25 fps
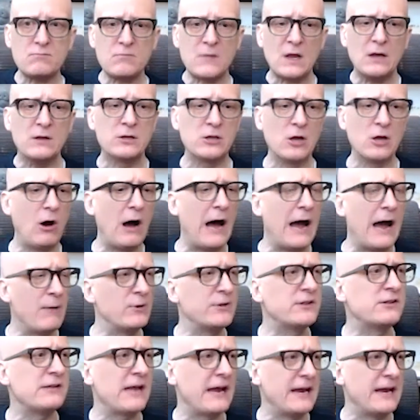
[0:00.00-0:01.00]
So I
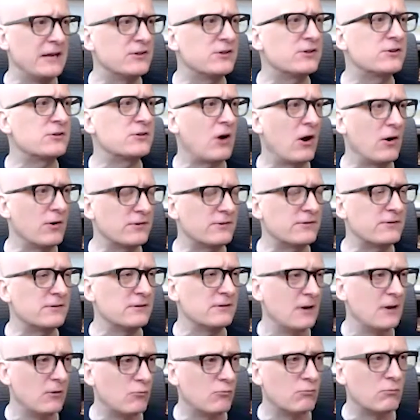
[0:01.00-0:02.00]
would say it starts
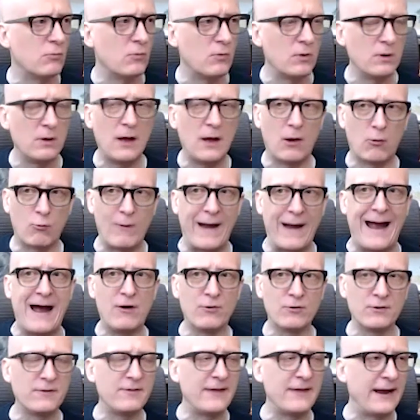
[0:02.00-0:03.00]

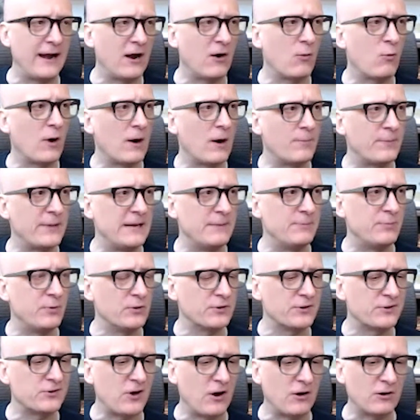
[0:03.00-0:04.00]
around there where people
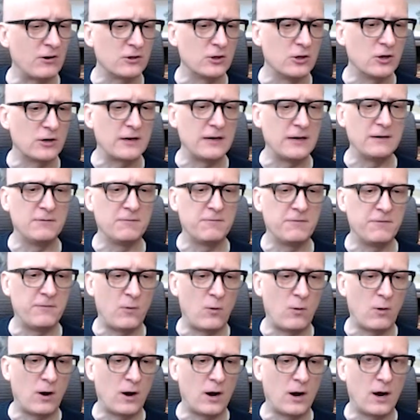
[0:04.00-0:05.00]
start looking
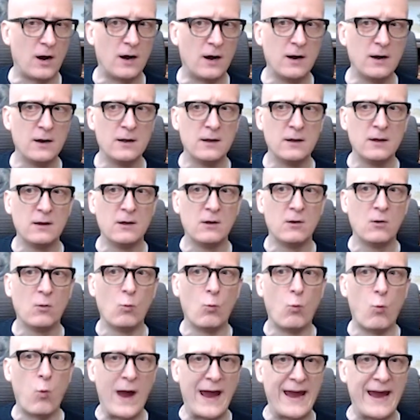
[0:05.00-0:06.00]
for
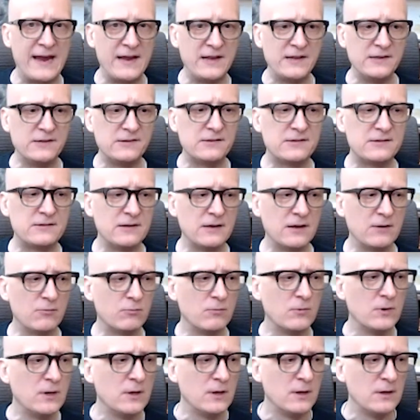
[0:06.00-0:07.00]
ways to
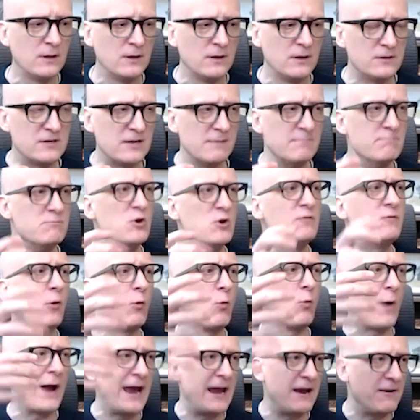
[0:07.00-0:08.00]
move
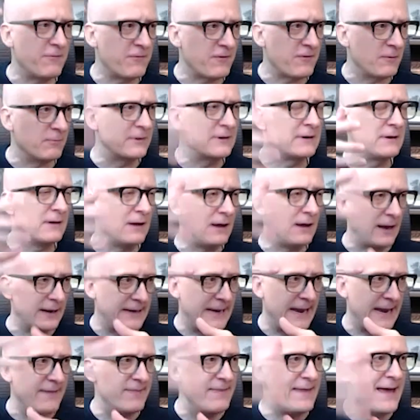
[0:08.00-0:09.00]
away from,
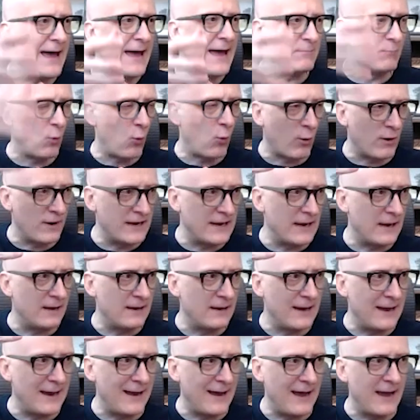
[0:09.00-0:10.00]
again, that more
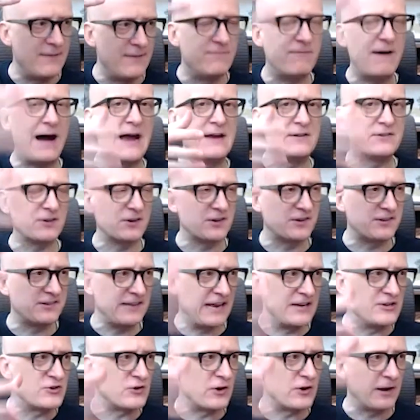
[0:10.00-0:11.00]

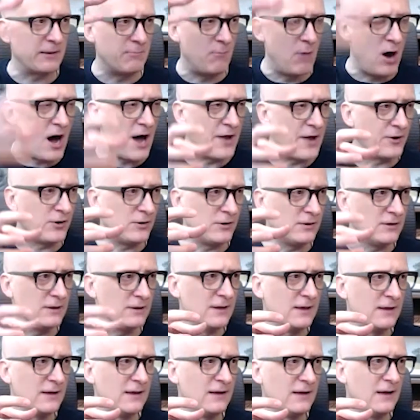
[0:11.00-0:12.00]
advisor-centric model,
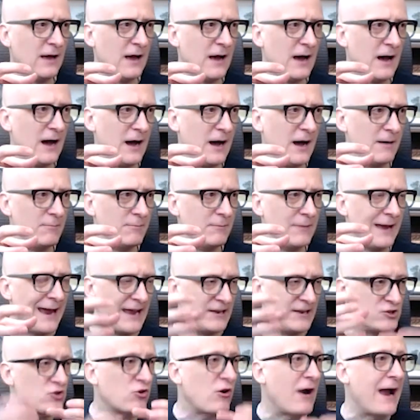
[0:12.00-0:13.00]

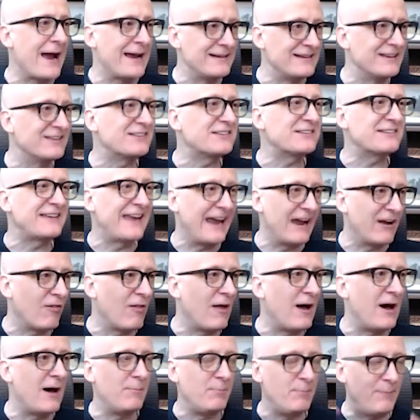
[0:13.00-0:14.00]
and trying to scale
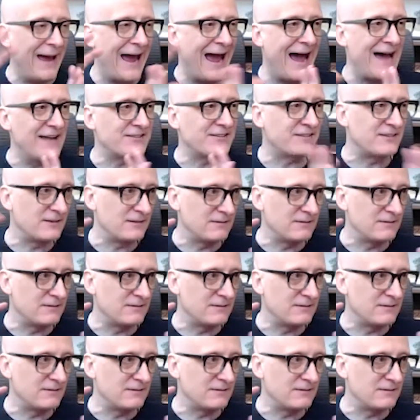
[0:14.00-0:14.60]
up past